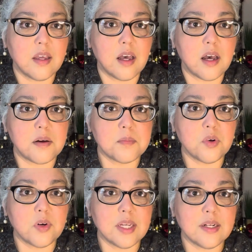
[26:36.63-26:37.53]
um,
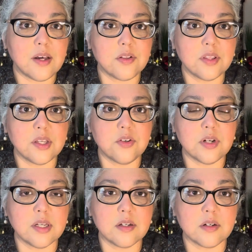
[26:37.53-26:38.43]
green healthy
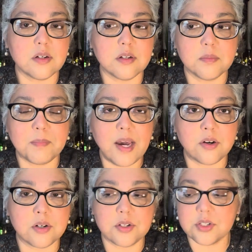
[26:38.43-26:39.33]
drink or eh,
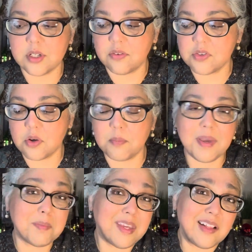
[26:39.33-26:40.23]
powder stuff. So
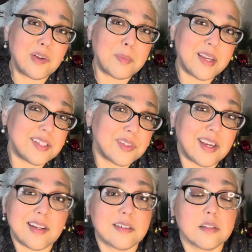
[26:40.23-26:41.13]
maybe I'll go back to, I
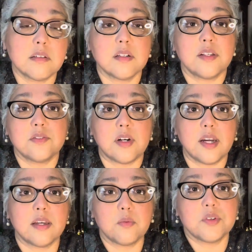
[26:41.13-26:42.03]
don't know, I'll try
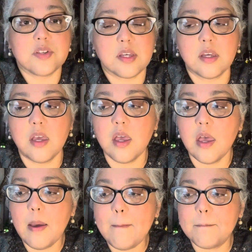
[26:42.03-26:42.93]
it. We'll see.
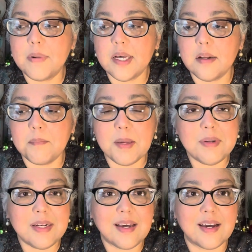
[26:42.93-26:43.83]
But
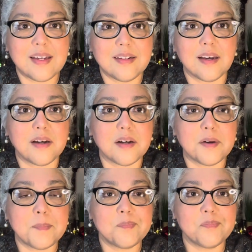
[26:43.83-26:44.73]
maybe not.
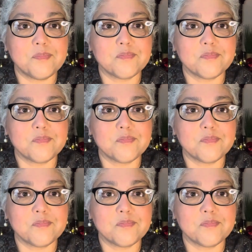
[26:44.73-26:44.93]
Um,